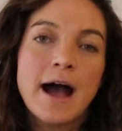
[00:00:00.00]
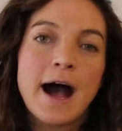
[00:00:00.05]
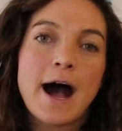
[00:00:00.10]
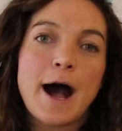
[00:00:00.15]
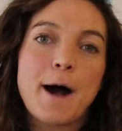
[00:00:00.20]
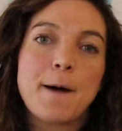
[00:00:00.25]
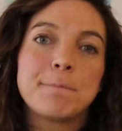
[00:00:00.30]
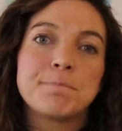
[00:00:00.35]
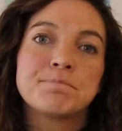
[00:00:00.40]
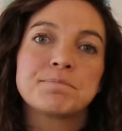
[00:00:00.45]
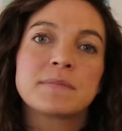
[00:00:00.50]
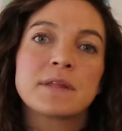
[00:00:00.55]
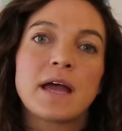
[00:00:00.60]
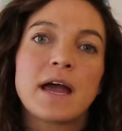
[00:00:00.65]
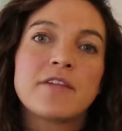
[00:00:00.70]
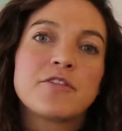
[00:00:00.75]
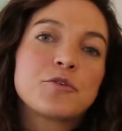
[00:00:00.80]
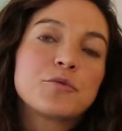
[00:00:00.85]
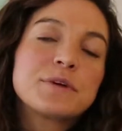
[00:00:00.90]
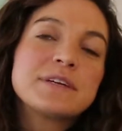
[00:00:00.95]

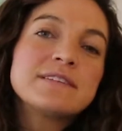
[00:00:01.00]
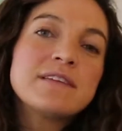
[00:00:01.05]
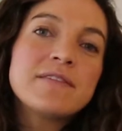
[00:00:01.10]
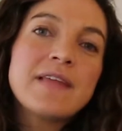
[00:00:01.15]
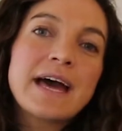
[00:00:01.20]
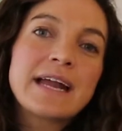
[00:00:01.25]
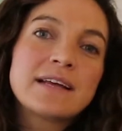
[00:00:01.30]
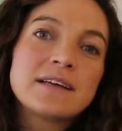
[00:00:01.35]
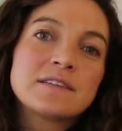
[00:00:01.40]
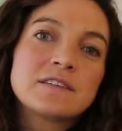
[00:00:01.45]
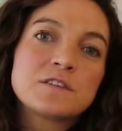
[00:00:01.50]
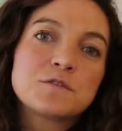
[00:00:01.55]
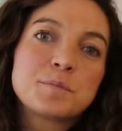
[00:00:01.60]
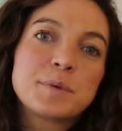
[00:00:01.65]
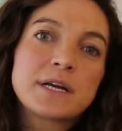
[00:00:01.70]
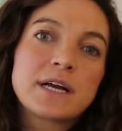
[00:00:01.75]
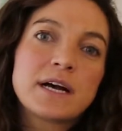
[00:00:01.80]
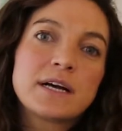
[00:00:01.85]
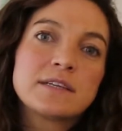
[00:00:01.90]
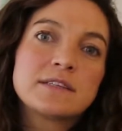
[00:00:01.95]
And the reason that is
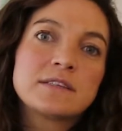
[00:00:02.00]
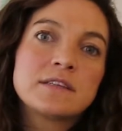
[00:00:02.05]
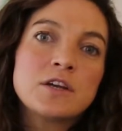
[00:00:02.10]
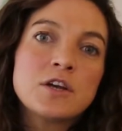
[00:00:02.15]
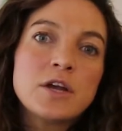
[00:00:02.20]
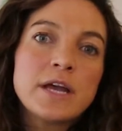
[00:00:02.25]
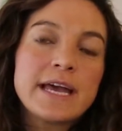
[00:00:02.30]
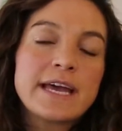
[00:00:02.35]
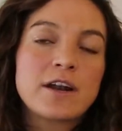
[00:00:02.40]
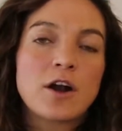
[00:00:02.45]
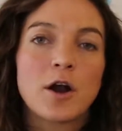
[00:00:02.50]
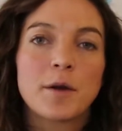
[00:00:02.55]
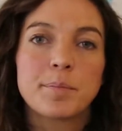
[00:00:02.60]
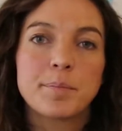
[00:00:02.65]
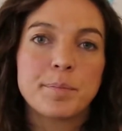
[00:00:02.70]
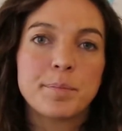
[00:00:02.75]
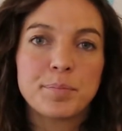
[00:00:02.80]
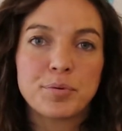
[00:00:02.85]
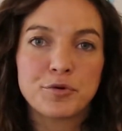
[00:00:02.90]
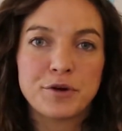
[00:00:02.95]
because in
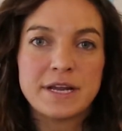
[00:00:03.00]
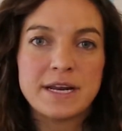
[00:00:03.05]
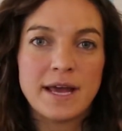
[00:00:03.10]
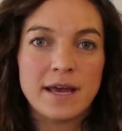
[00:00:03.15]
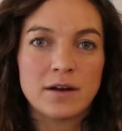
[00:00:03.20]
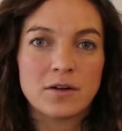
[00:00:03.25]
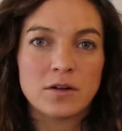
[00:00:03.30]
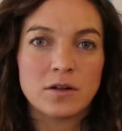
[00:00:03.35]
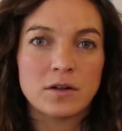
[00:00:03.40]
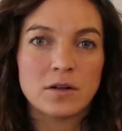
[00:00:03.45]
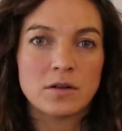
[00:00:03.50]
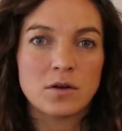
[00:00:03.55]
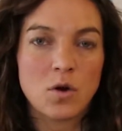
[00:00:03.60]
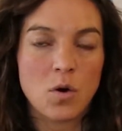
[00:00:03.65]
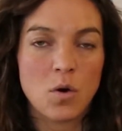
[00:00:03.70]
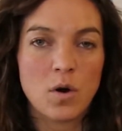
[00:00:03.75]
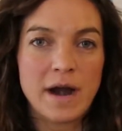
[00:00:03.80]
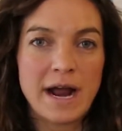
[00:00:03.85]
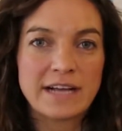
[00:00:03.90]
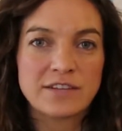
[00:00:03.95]
our prenatal
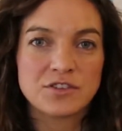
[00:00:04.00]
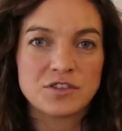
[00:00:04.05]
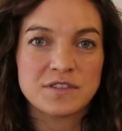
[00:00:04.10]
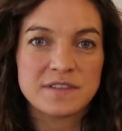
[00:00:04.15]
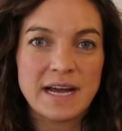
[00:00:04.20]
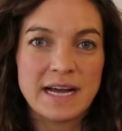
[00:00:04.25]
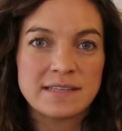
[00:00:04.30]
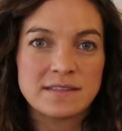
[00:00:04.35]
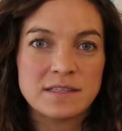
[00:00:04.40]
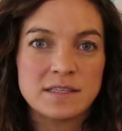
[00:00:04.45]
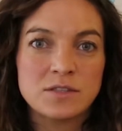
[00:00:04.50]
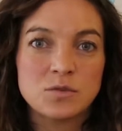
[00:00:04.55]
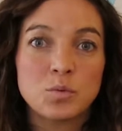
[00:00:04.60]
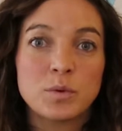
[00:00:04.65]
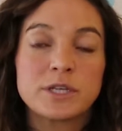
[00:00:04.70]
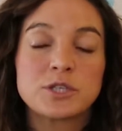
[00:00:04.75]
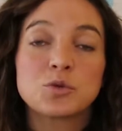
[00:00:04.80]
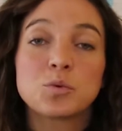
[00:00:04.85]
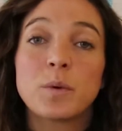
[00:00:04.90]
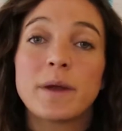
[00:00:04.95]
core exercises,
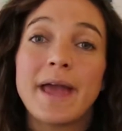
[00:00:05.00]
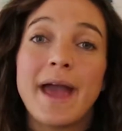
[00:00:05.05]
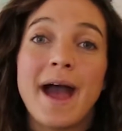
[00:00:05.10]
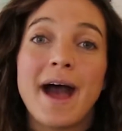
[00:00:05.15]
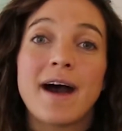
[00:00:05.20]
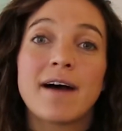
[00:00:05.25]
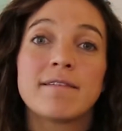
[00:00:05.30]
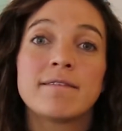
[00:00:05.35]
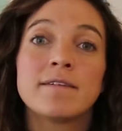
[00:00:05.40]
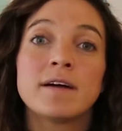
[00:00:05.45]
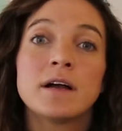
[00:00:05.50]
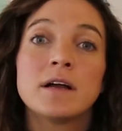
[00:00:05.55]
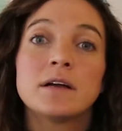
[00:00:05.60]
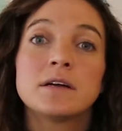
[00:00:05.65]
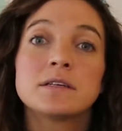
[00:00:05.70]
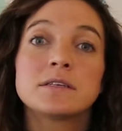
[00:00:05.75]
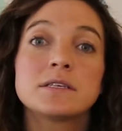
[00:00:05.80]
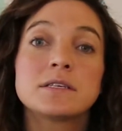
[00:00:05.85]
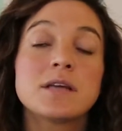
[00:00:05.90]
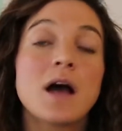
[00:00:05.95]
which we have
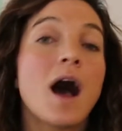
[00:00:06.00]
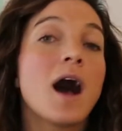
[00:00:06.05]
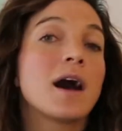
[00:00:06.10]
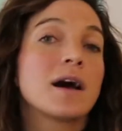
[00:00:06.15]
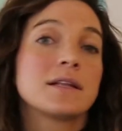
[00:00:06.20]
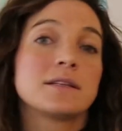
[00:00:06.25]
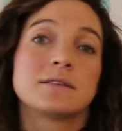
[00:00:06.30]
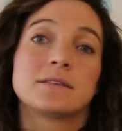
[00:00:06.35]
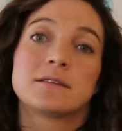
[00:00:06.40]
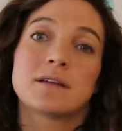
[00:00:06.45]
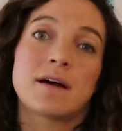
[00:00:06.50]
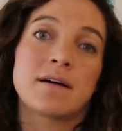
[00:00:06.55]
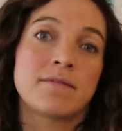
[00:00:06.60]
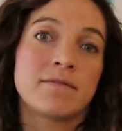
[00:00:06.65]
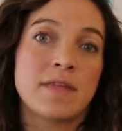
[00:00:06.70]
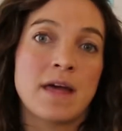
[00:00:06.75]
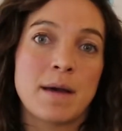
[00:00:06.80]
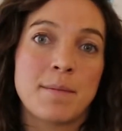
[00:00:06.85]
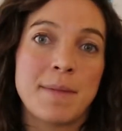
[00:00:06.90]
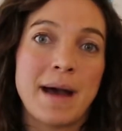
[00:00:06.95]
tons
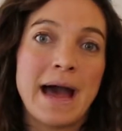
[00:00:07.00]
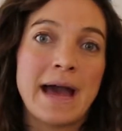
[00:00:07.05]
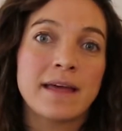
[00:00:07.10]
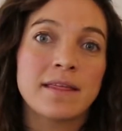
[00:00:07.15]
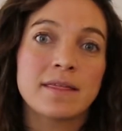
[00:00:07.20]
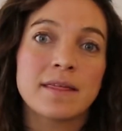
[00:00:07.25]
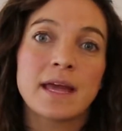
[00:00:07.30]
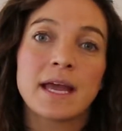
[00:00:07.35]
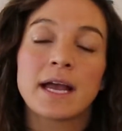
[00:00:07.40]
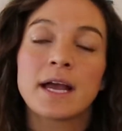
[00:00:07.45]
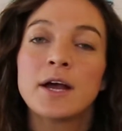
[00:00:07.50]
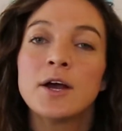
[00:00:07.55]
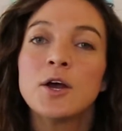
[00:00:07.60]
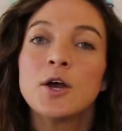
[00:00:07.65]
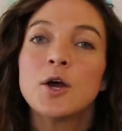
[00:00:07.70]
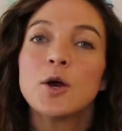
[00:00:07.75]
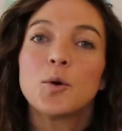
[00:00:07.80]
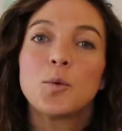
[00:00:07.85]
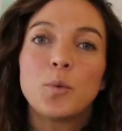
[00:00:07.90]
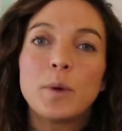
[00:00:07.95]
of them, I think
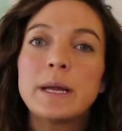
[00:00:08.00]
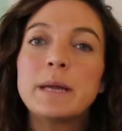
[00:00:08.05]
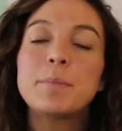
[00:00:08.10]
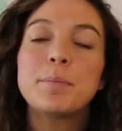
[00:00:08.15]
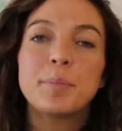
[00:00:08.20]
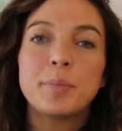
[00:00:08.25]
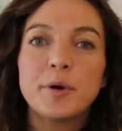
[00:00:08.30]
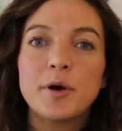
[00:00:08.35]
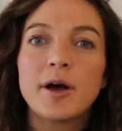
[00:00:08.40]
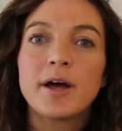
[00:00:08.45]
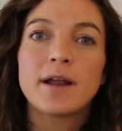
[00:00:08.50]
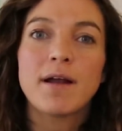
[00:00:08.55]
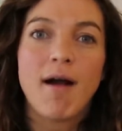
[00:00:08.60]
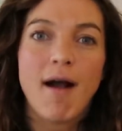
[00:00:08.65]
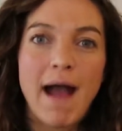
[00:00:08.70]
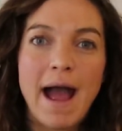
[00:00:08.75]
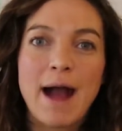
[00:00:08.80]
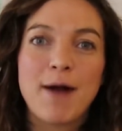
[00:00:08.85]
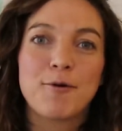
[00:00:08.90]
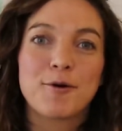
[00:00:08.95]
we put
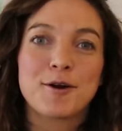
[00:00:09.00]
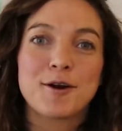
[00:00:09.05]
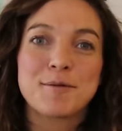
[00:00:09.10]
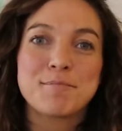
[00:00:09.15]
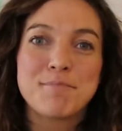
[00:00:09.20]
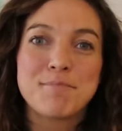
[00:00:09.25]
our